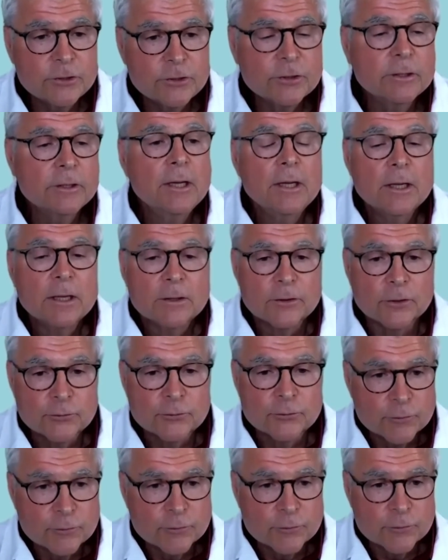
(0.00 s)

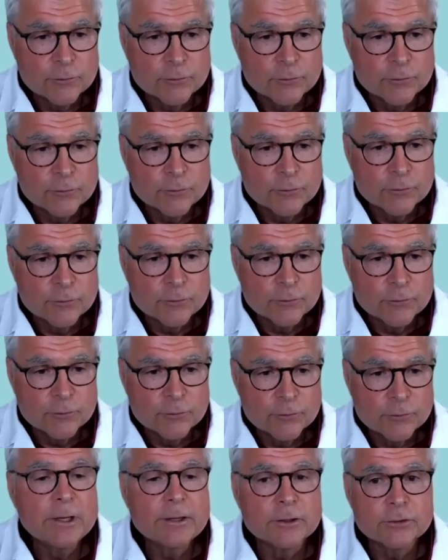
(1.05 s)
The stresses of
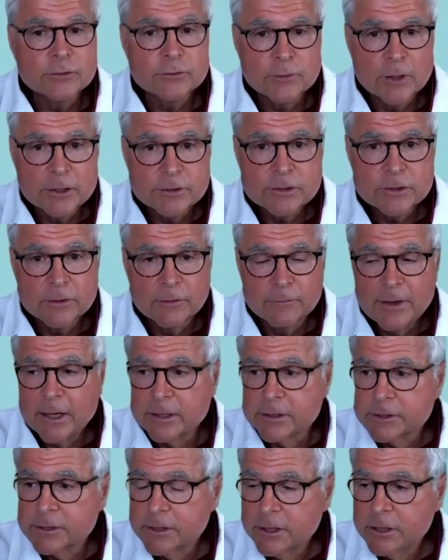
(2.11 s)
surgery, the stresses of
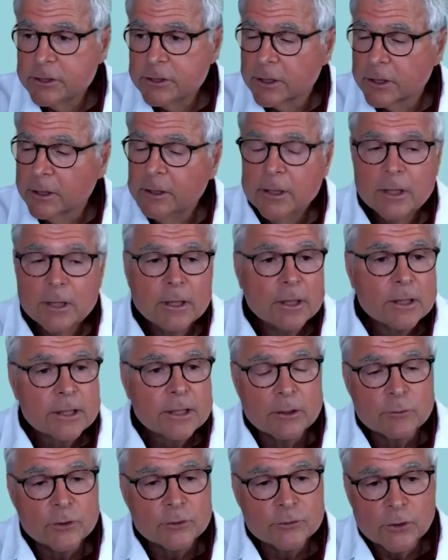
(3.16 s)
anesthesia can
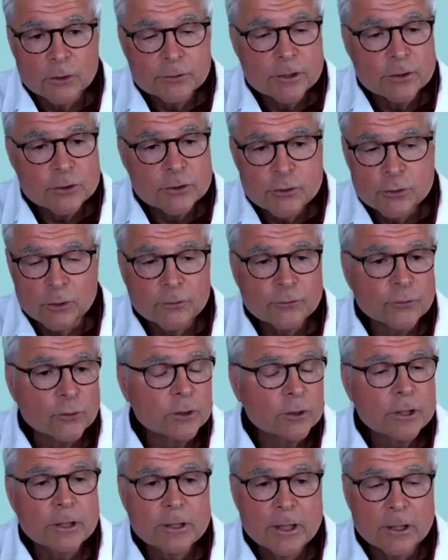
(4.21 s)
result in the short
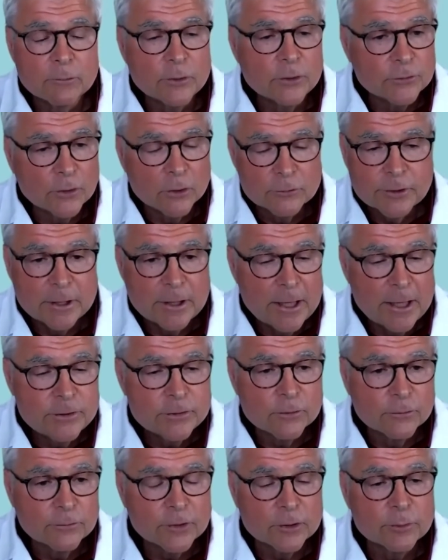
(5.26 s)
circuit, can result in atrial
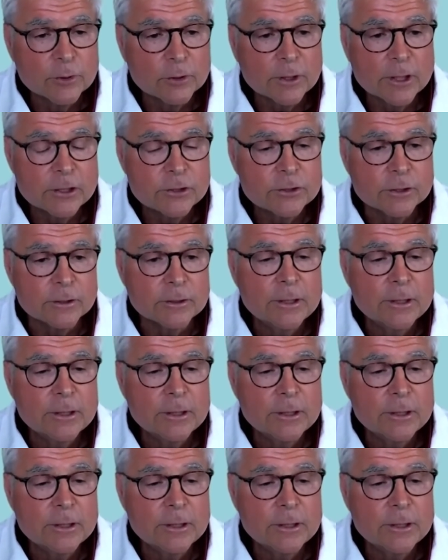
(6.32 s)
fibrillation.